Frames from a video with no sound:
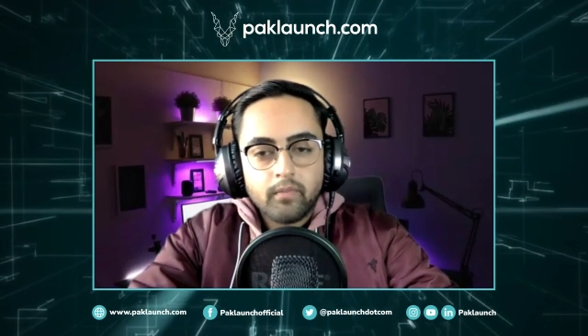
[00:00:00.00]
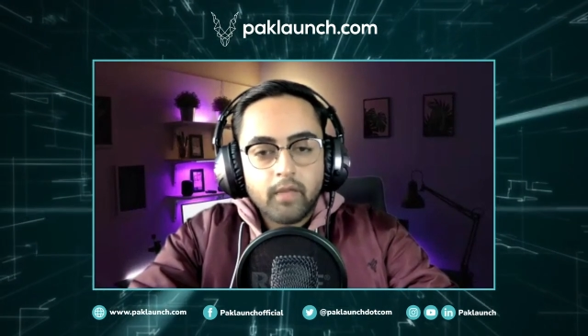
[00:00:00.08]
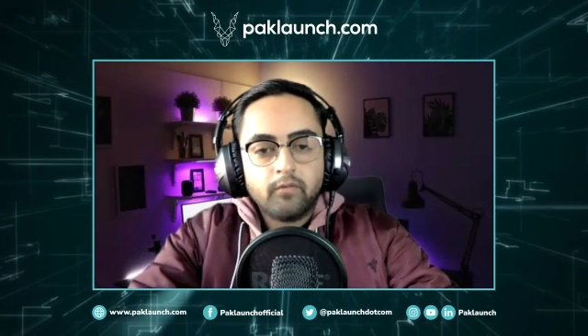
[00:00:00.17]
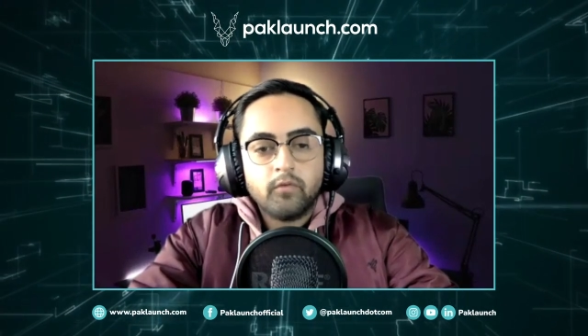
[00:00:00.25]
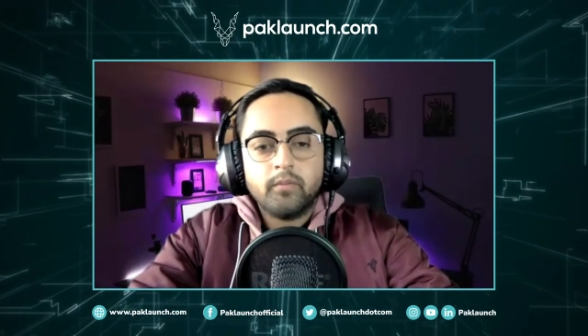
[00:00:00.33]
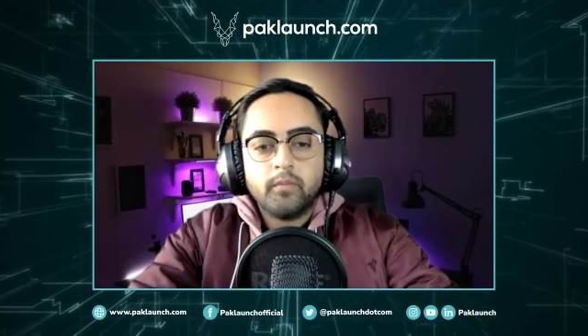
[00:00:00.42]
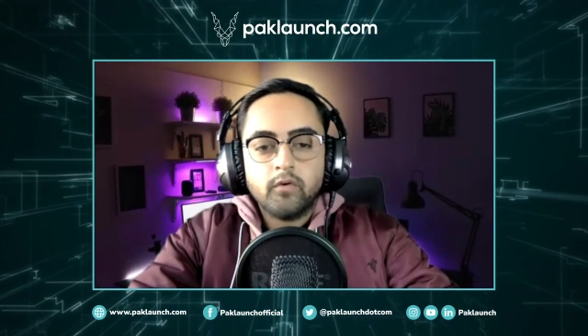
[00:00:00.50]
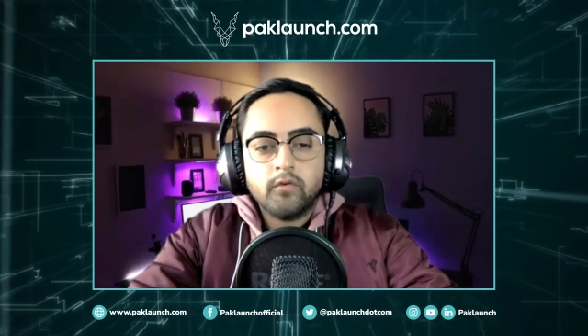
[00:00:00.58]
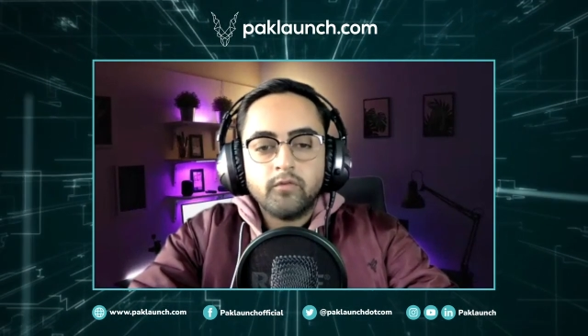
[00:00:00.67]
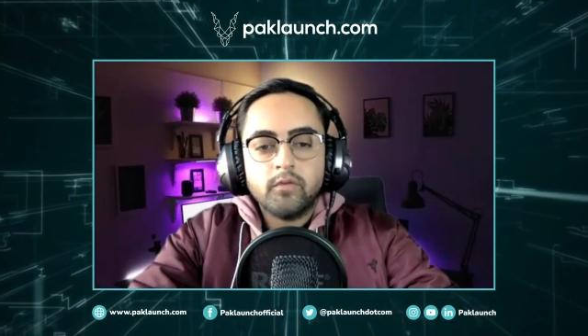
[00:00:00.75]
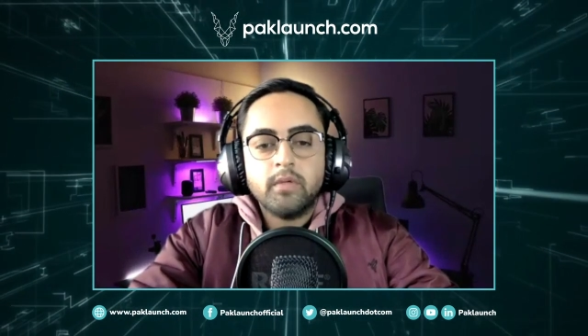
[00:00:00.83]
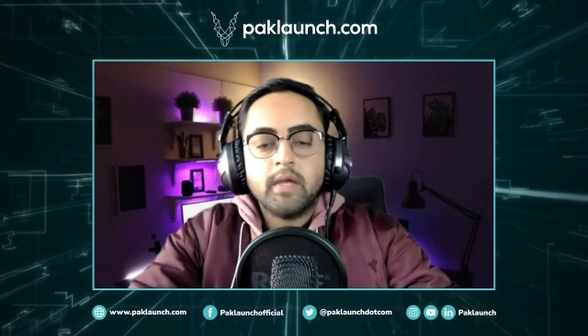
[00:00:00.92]
that would prove
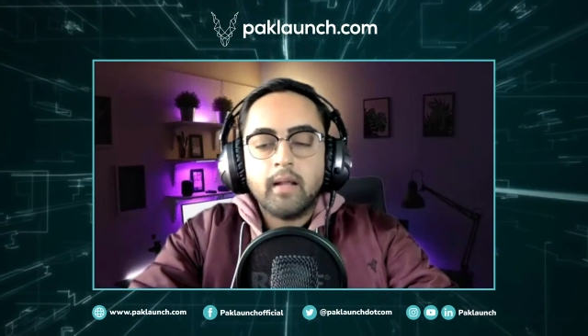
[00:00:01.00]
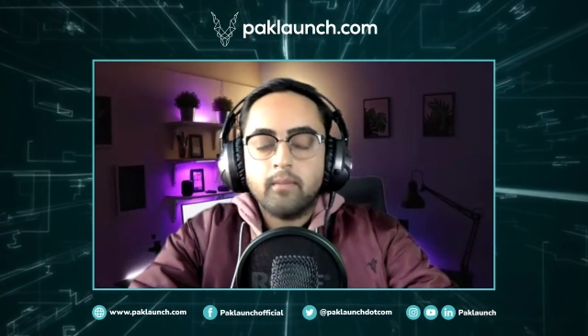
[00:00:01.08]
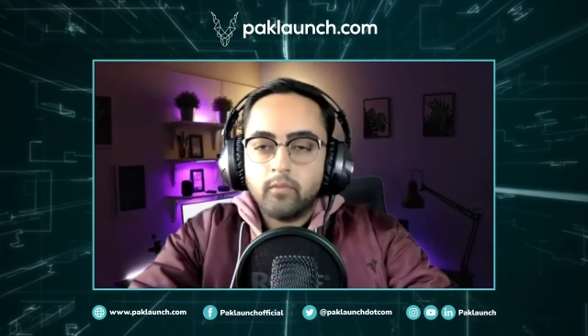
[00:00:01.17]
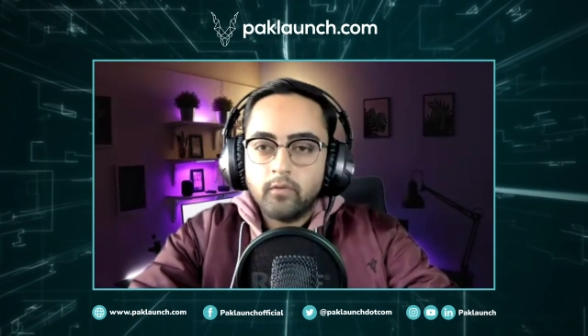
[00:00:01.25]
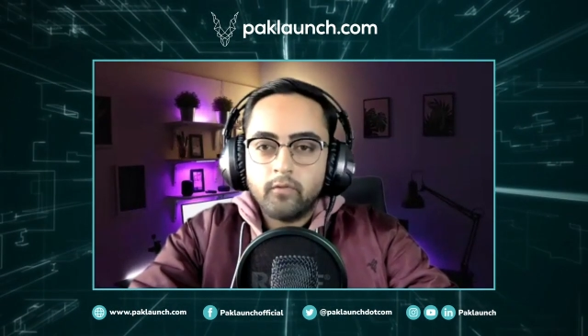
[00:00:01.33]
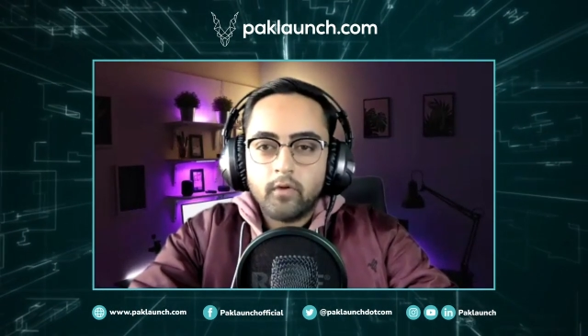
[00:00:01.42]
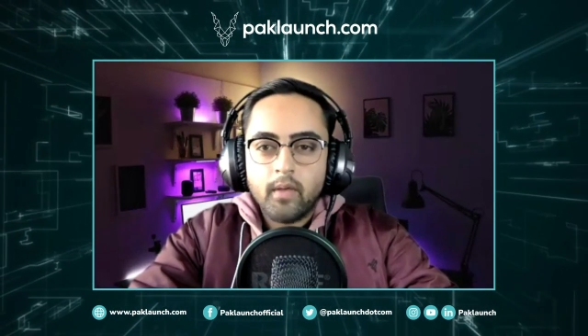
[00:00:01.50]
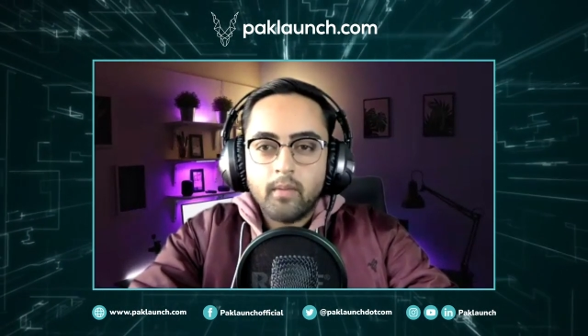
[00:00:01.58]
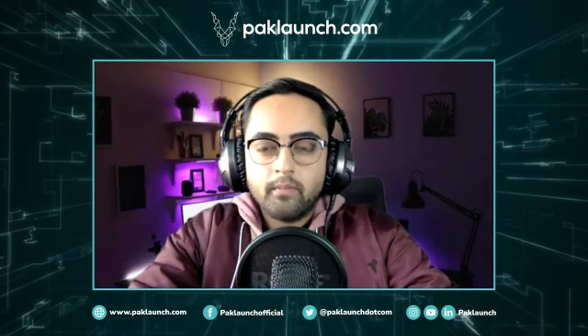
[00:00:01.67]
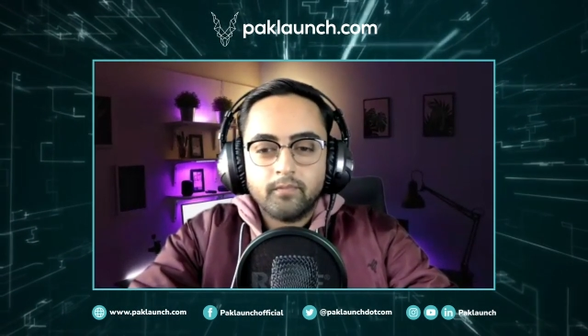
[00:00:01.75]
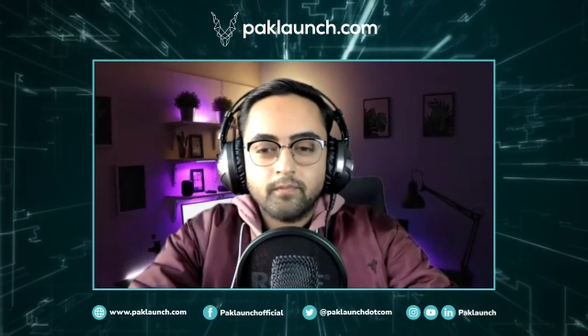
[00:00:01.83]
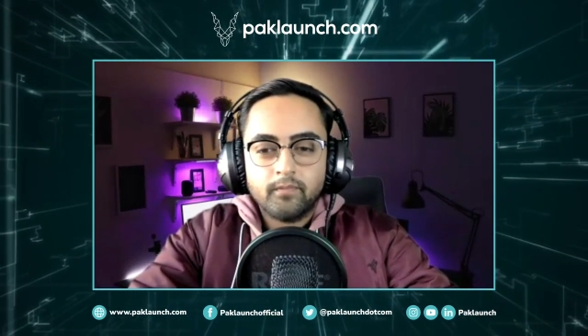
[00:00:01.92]
to be helpful for them?